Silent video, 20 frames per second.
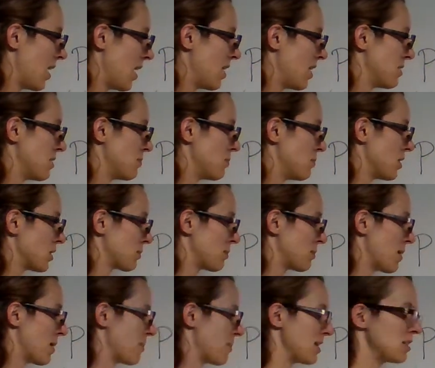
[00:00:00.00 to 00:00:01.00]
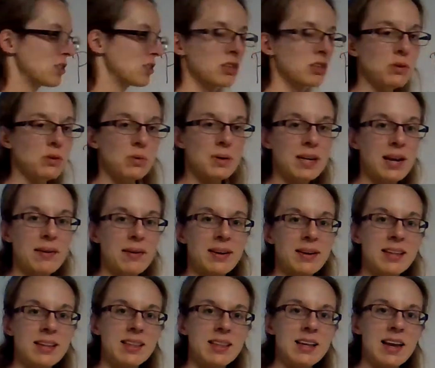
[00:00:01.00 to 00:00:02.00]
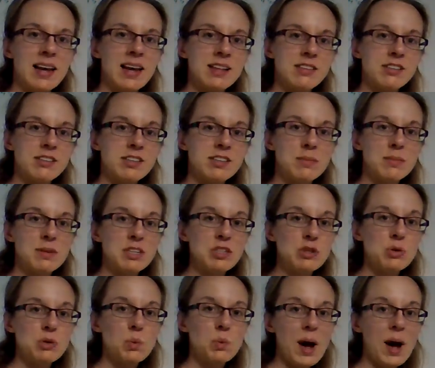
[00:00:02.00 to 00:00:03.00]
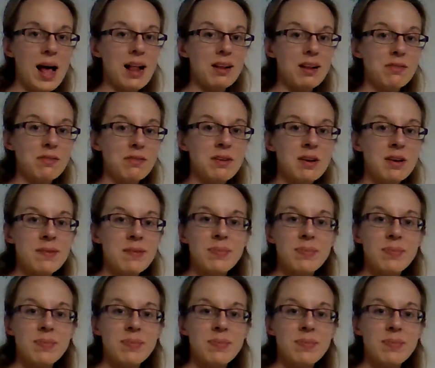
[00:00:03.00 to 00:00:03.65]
and then multiply by 2, and I would get the answer to be 12.